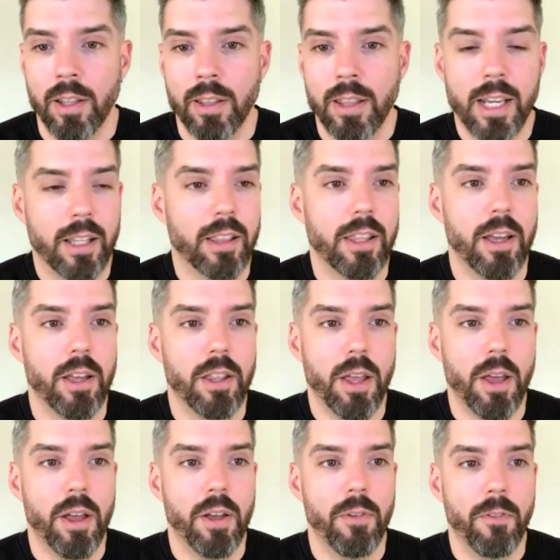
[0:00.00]
think
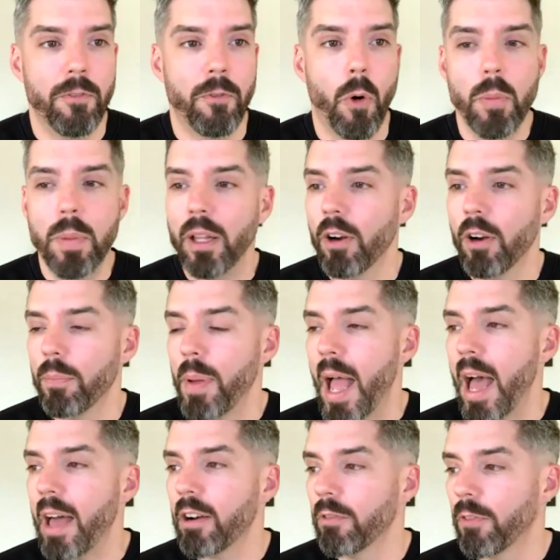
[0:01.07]
the formula or
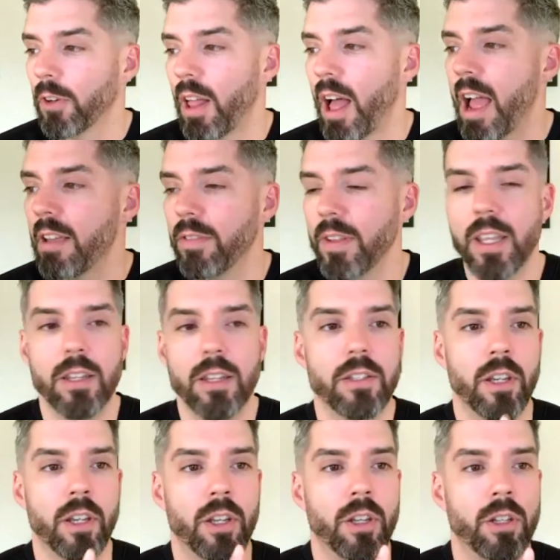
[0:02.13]
pattern for life
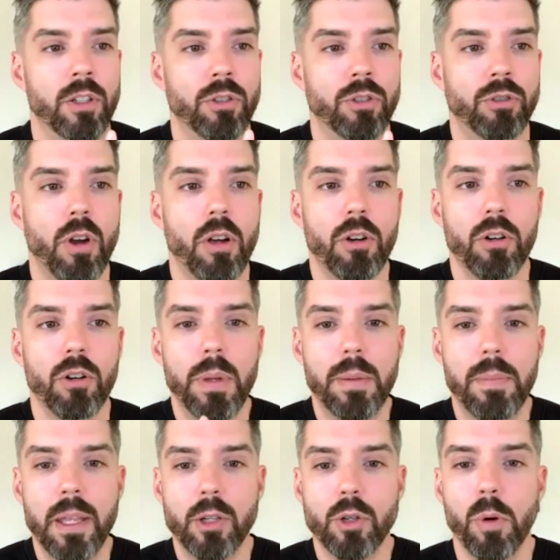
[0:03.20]
is struggle, be
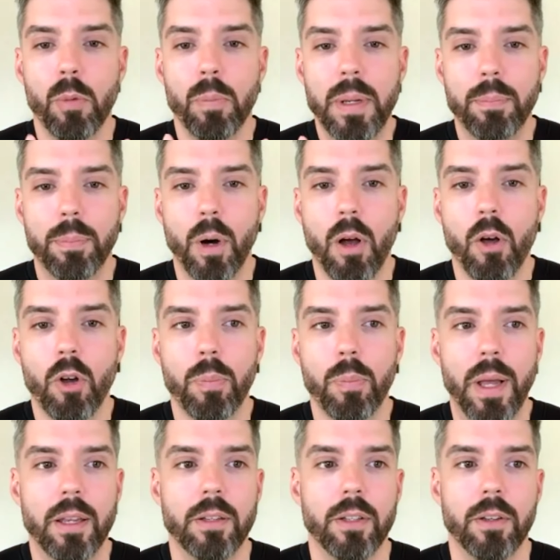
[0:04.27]
miserable, be broke,
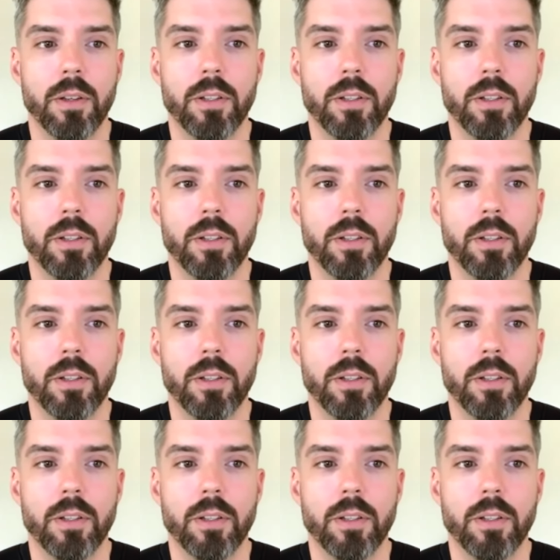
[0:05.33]
but